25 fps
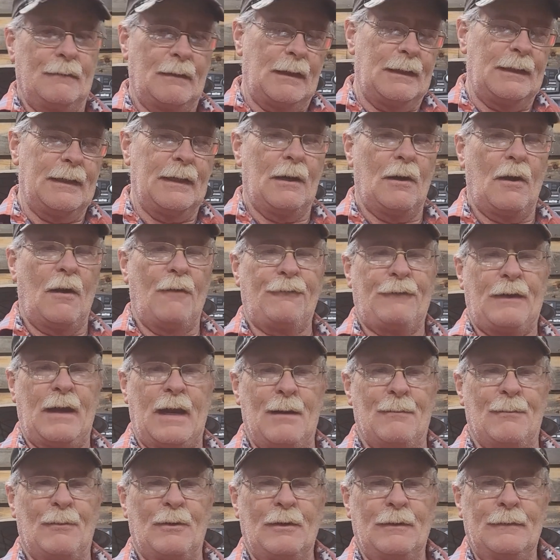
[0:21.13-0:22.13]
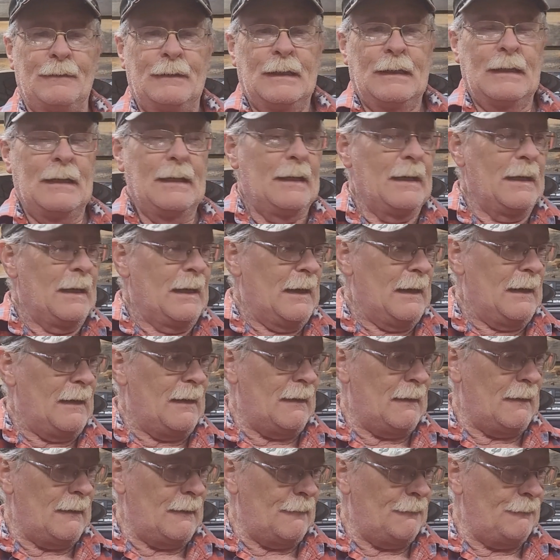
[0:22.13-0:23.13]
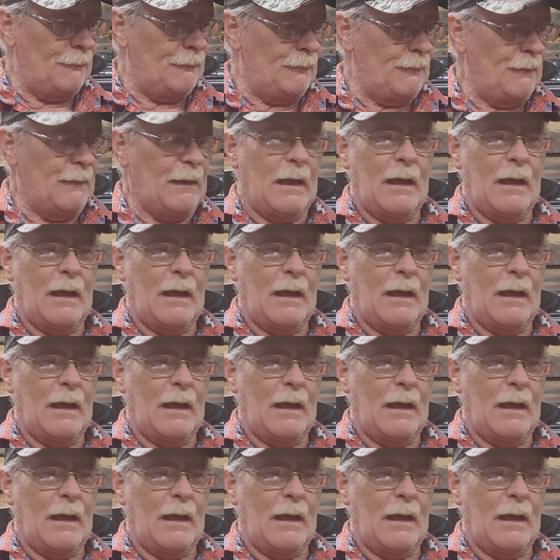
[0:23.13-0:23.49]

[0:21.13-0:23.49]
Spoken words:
I did it off camera, but